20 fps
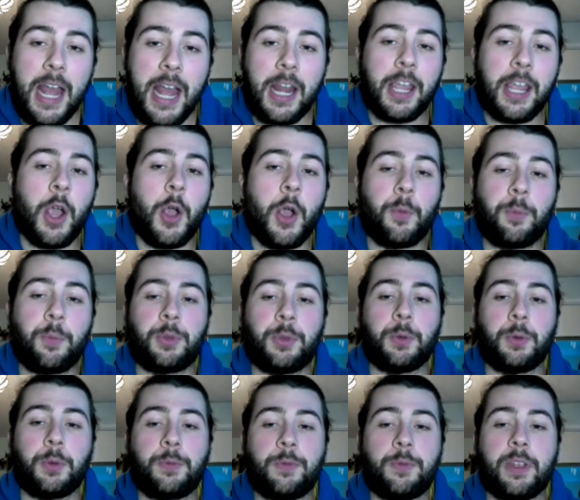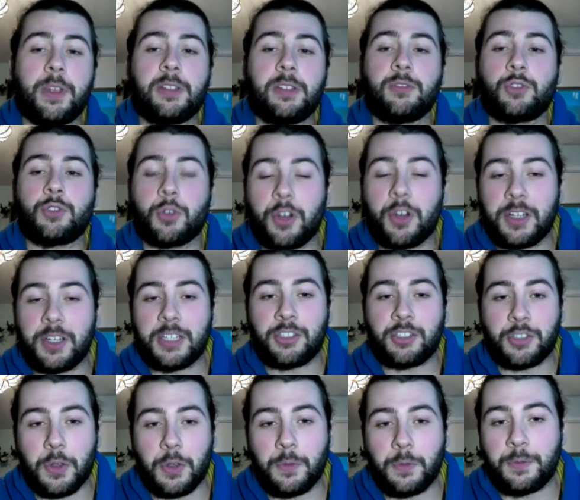And I hope you've enjoyed it
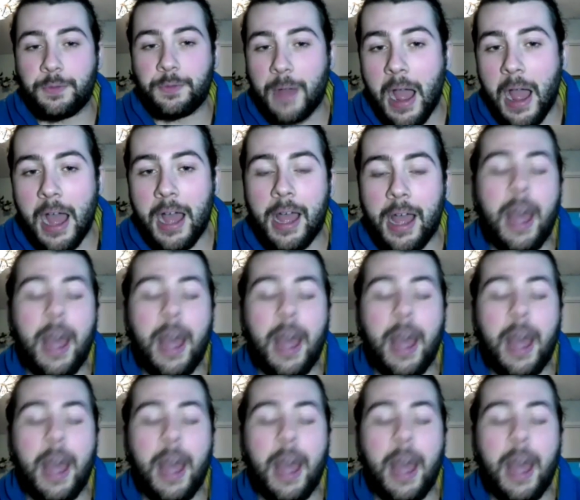so far.